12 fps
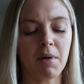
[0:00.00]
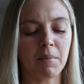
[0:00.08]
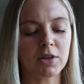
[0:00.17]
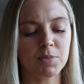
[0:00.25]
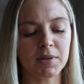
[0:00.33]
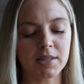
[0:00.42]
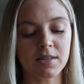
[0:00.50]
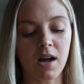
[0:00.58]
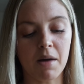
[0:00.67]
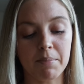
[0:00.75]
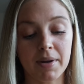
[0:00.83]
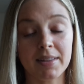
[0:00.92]
I'm not sure about the
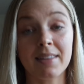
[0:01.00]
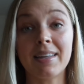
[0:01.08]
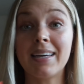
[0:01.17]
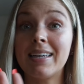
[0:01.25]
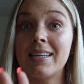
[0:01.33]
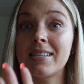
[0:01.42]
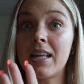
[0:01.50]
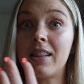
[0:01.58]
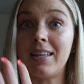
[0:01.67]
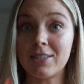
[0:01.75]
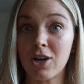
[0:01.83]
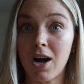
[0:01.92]
top, but the thing is,
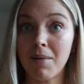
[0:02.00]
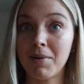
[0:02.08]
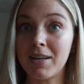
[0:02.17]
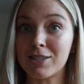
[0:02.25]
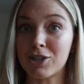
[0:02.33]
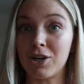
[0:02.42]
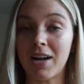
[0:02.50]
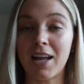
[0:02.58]
the top is good.